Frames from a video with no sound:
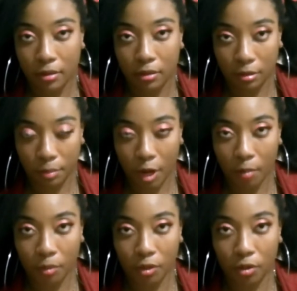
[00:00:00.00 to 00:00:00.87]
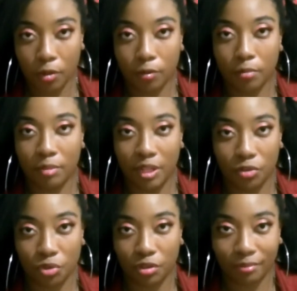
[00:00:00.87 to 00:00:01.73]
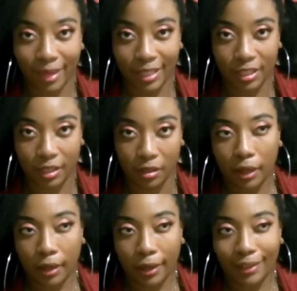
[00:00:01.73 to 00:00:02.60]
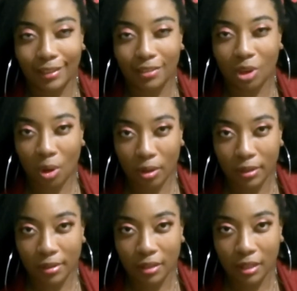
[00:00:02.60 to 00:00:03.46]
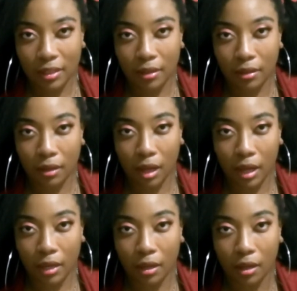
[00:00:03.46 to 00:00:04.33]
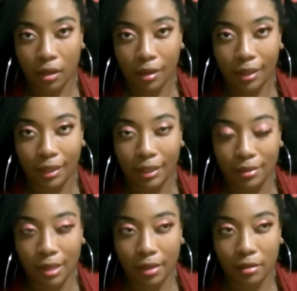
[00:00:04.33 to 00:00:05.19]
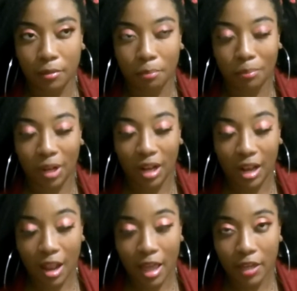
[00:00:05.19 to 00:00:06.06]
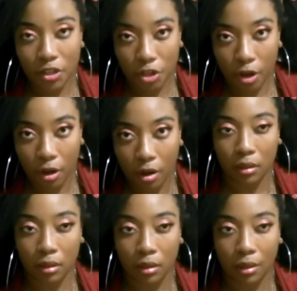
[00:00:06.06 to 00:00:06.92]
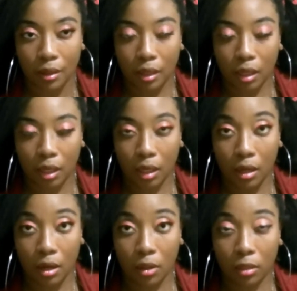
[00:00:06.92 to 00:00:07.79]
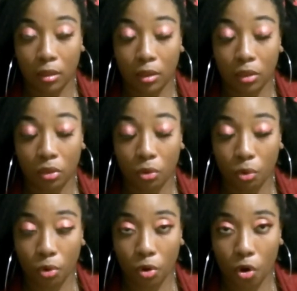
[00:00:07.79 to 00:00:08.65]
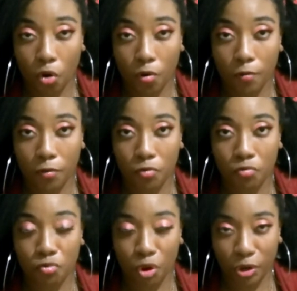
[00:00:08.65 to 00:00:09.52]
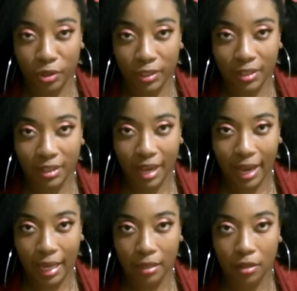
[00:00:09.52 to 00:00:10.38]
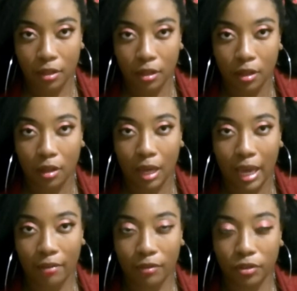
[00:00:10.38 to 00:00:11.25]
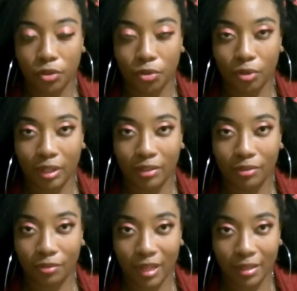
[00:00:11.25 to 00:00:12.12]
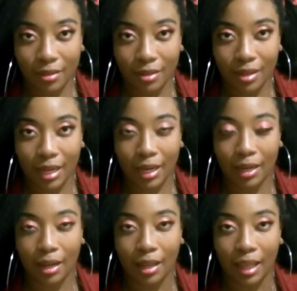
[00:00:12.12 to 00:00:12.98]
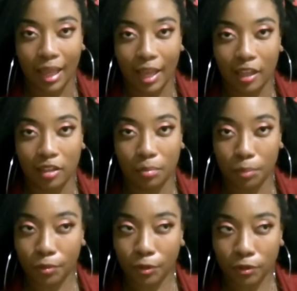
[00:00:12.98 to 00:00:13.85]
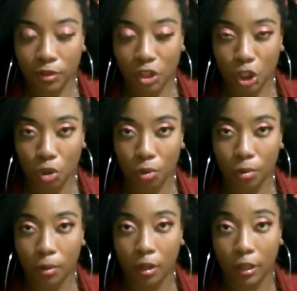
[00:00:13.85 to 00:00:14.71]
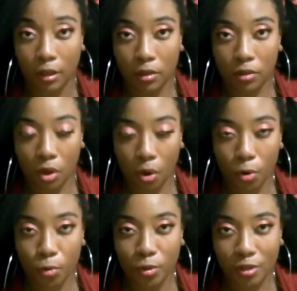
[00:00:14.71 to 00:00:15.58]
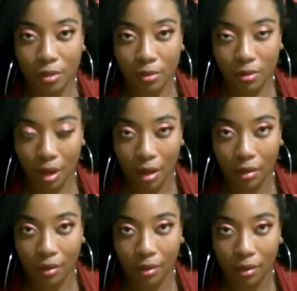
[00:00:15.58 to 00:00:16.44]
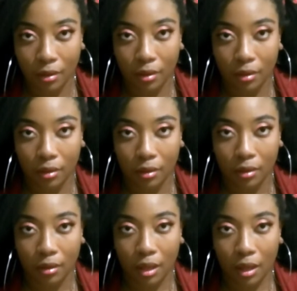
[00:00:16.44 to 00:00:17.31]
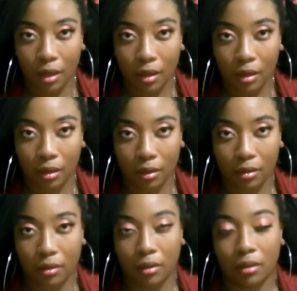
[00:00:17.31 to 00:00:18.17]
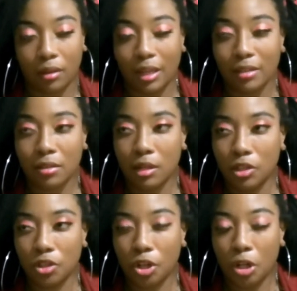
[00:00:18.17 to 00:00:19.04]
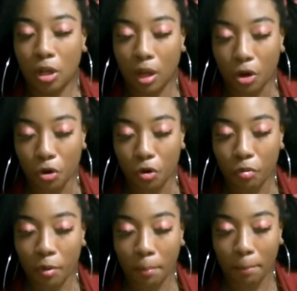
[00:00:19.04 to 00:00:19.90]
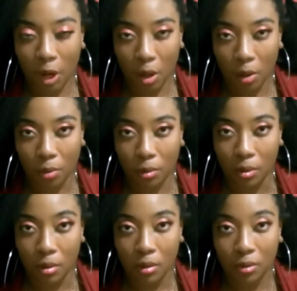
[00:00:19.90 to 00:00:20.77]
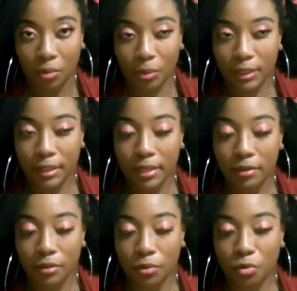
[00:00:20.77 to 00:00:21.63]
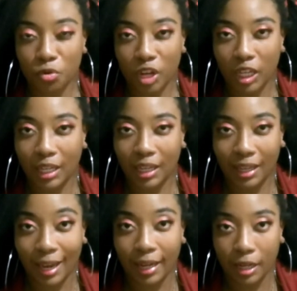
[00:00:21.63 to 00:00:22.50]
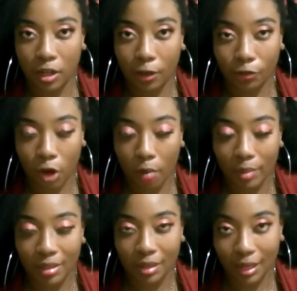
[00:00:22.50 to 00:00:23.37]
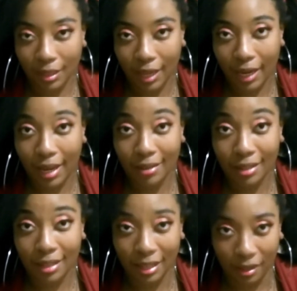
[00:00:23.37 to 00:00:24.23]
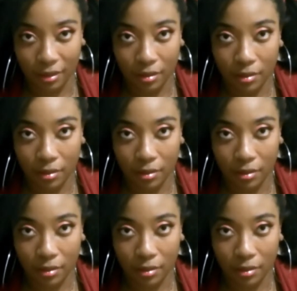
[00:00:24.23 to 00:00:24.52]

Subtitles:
department of the Ministry of Magic, and it's honestly like he takes pleasure in the thought of Ron's dad having to investigate and prosecute his own son. Like, that's such a low blow. The Weasleys already get enough comments like that as it is.